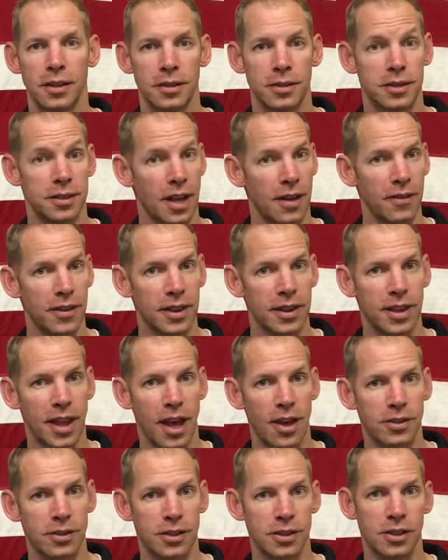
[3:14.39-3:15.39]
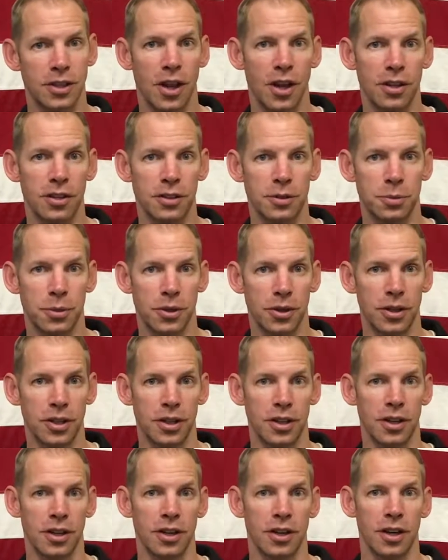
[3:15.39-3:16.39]
$7,000 per
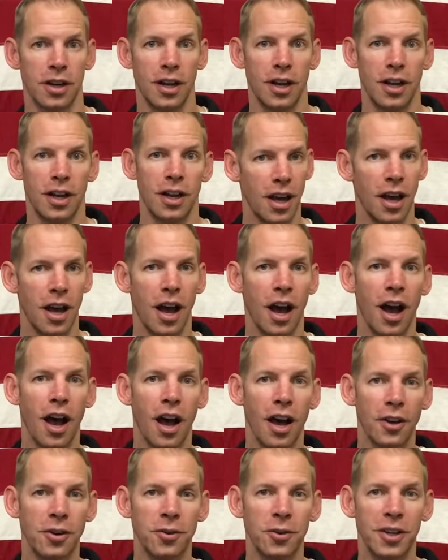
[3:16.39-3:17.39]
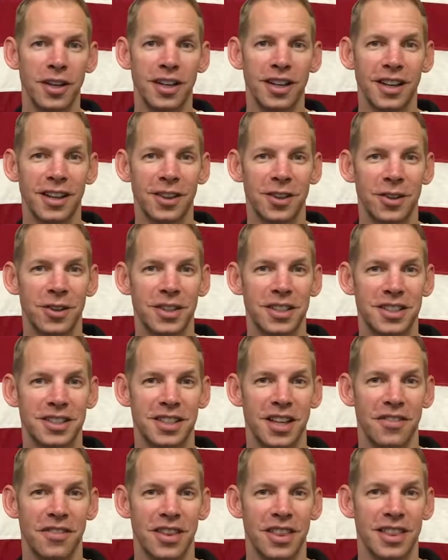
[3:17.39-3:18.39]
year,
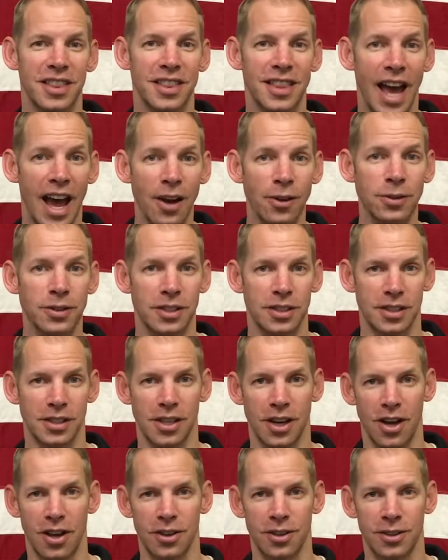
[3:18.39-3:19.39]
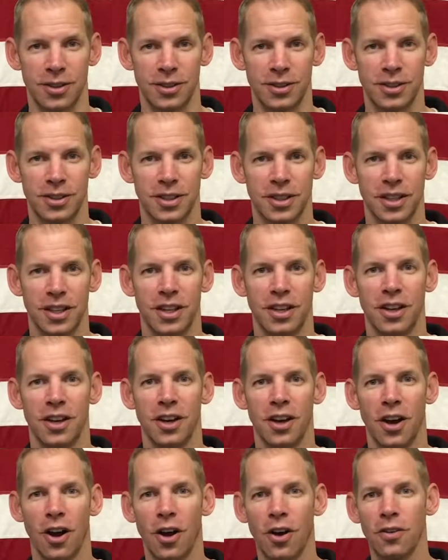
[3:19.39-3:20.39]
$137,000
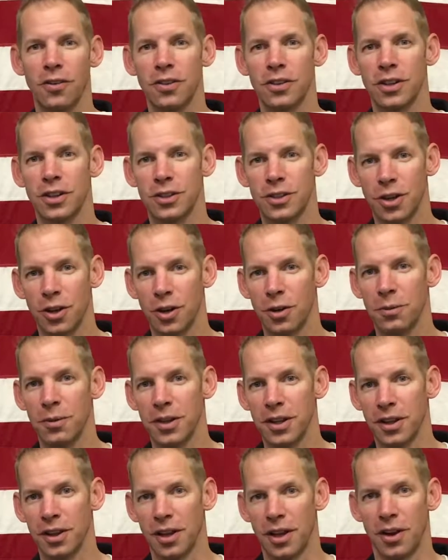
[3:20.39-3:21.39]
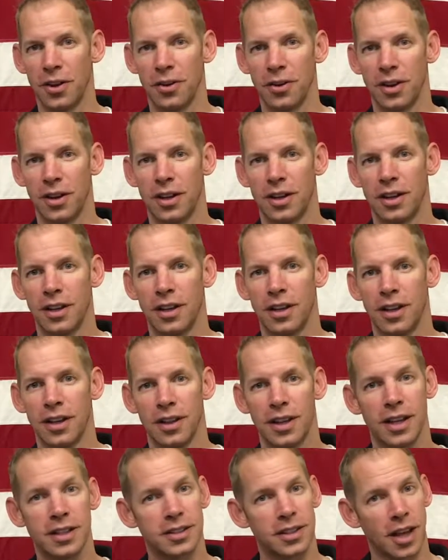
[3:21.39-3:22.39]
over the term of the loan.
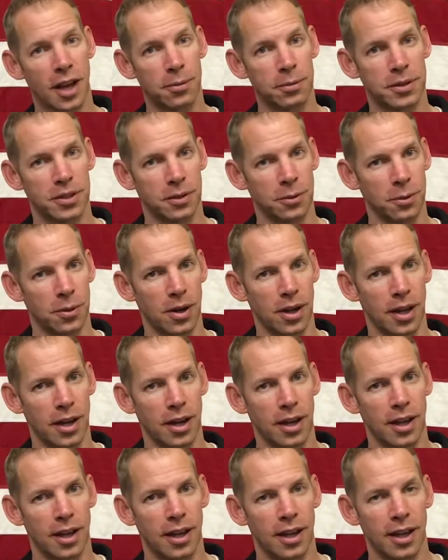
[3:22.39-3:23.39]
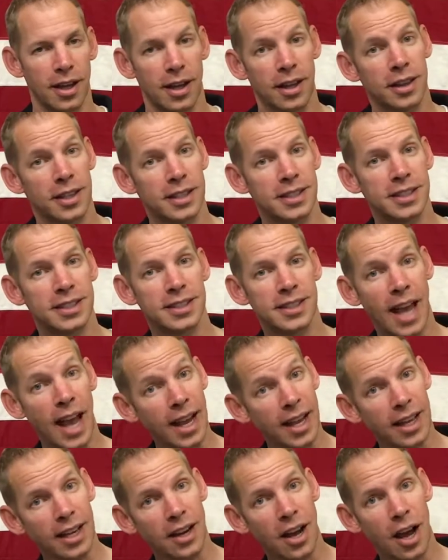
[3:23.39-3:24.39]
That's option one. The
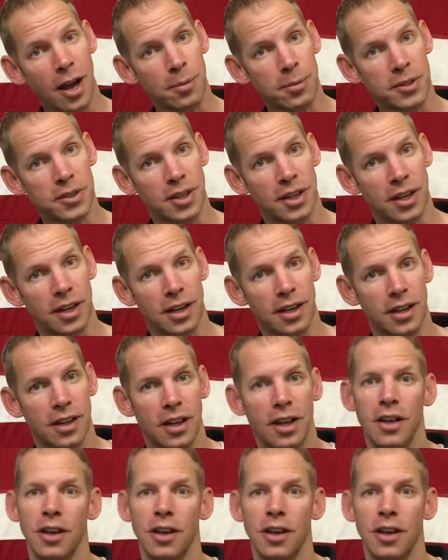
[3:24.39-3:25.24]
second option